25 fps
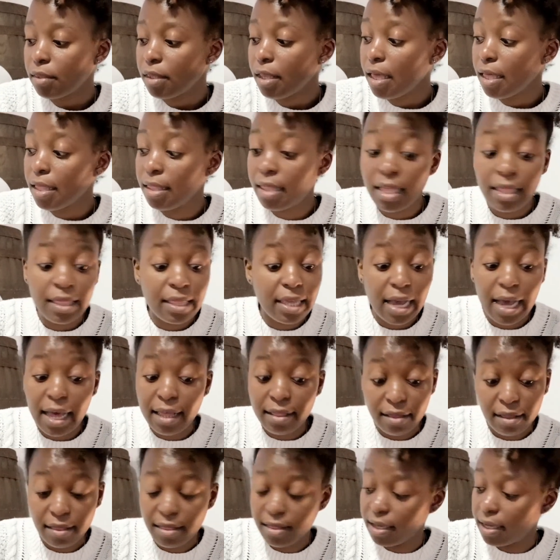Then the
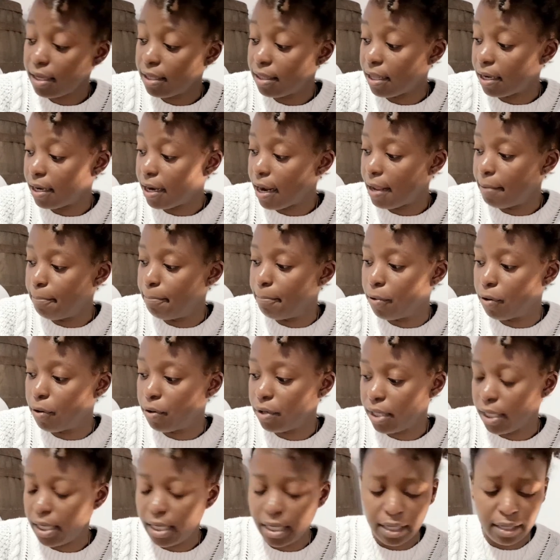other thing that I
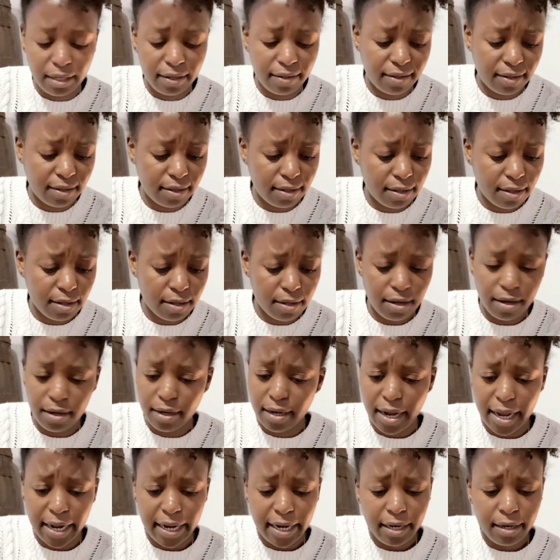bought is
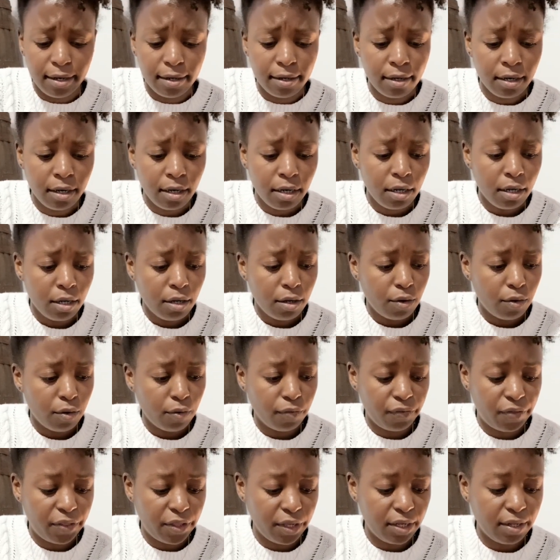9
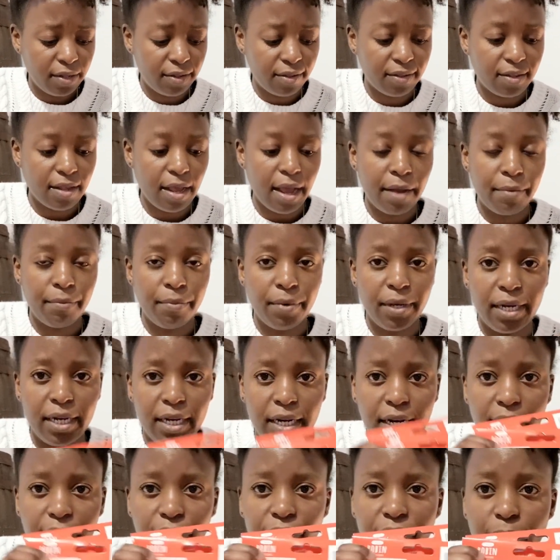of these. I really
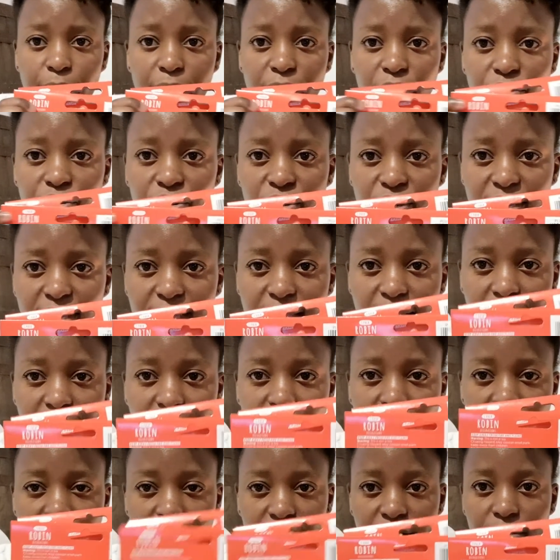love them. They're just like,
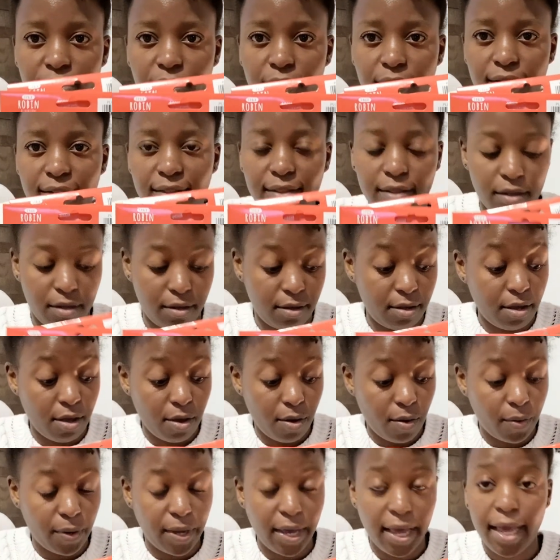
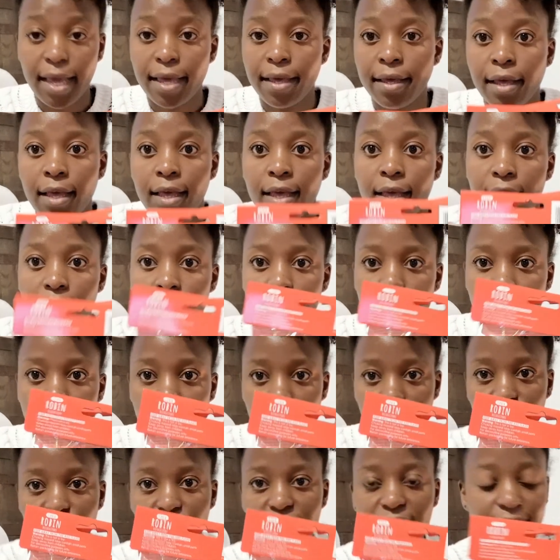okay,
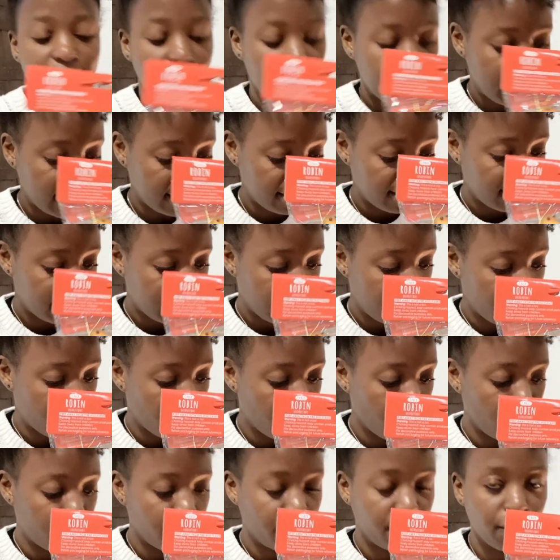they're just like a set
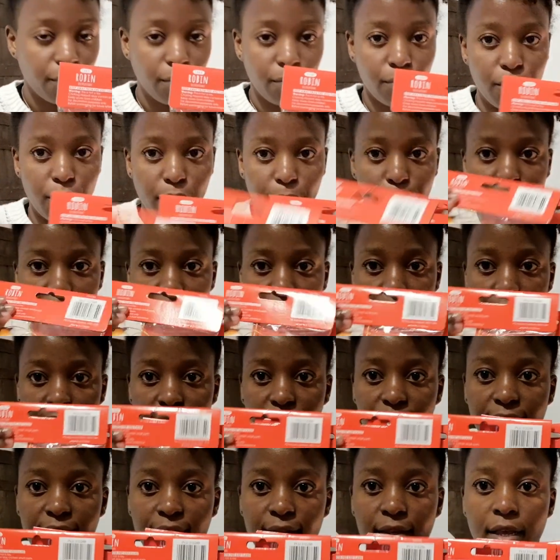of
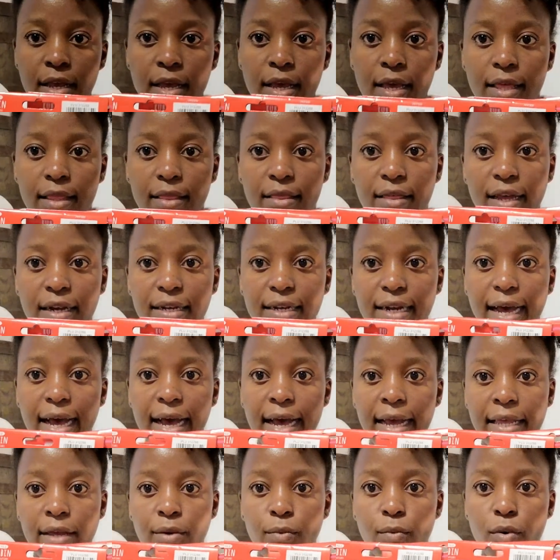robins that
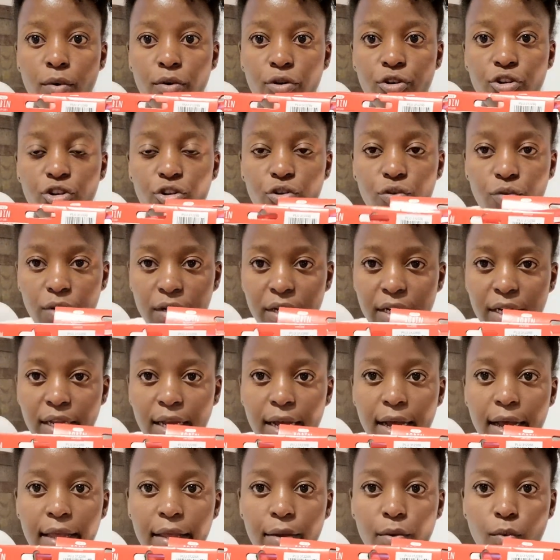I want to
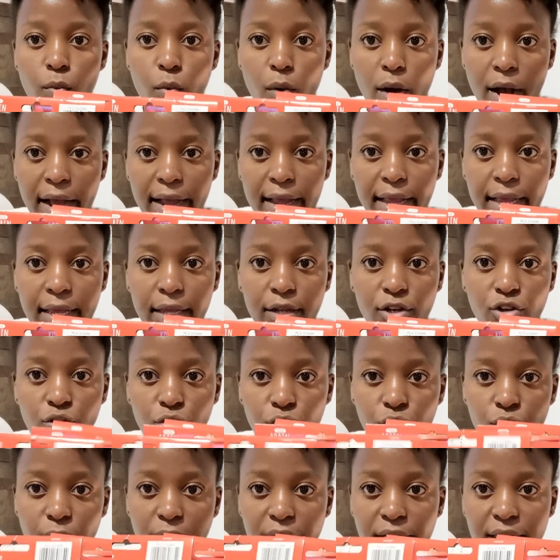DIY, to
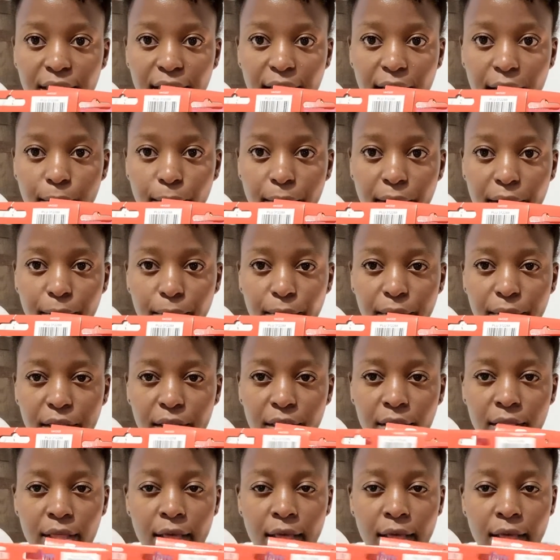do a DIY with,